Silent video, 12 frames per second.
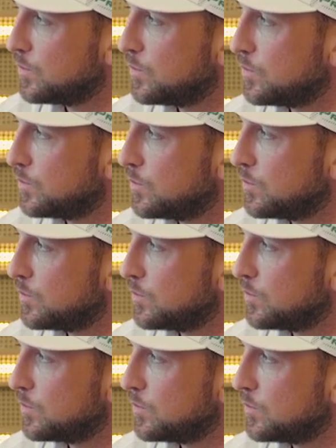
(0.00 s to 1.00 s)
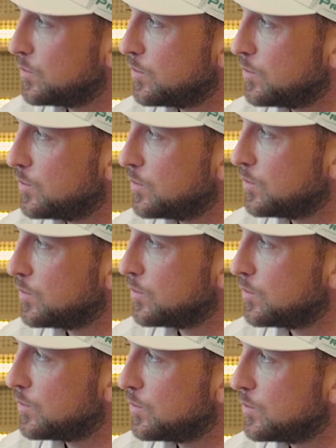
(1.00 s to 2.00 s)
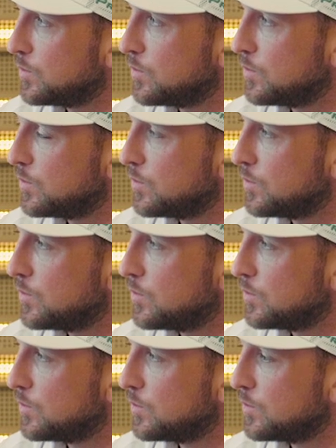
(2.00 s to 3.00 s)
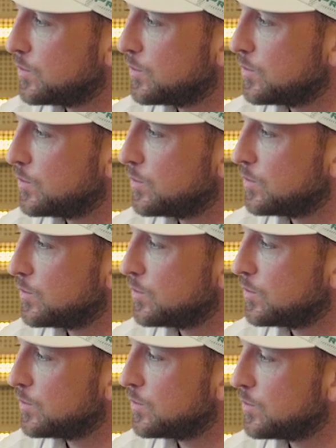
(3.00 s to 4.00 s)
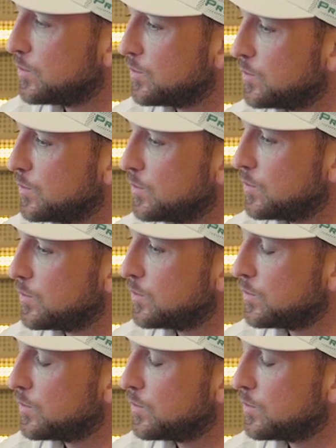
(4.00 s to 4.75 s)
(not speaking)